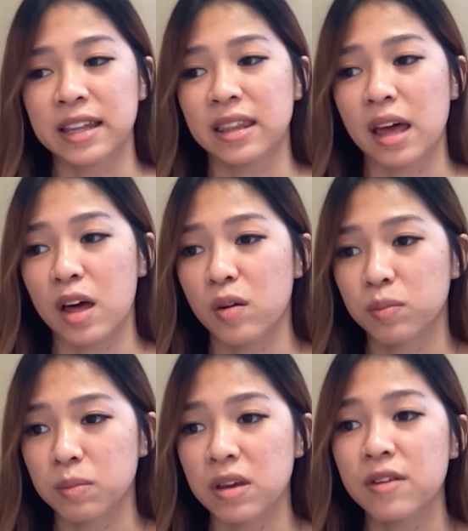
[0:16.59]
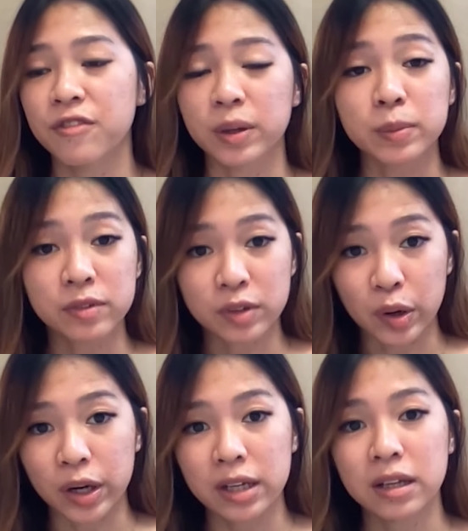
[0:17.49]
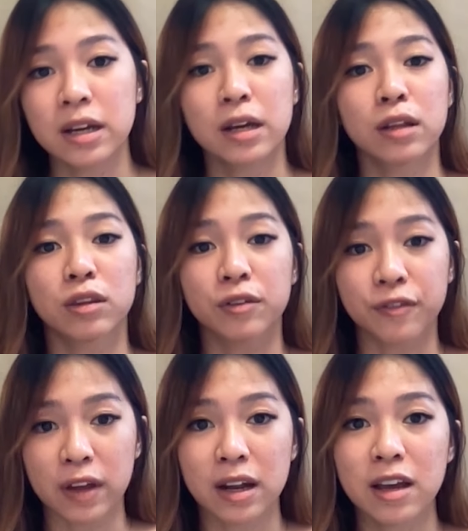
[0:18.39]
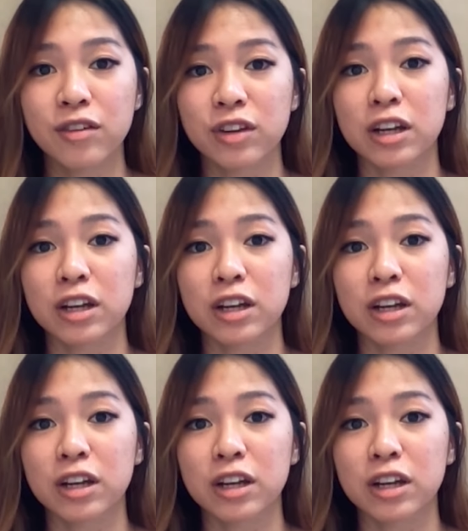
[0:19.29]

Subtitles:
They helped me from start to finish,